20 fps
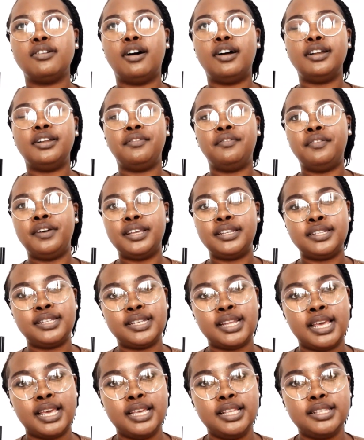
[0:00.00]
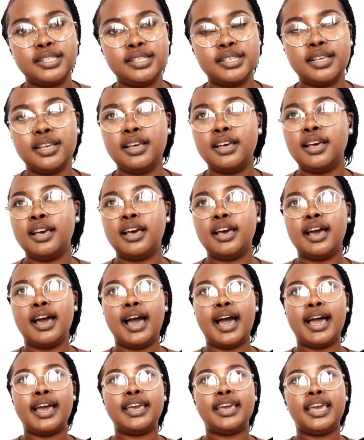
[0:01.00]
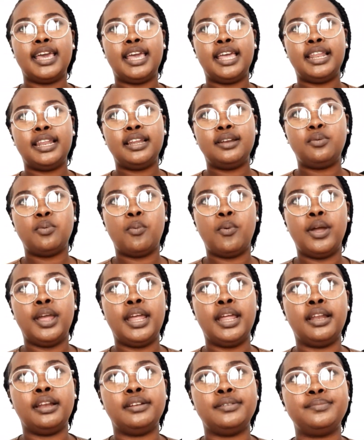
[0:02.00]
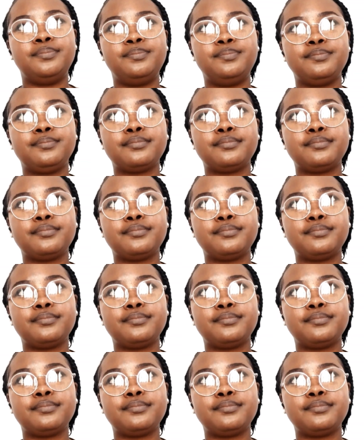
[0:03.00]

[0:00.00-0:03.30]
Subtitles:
on a first date, I hate it when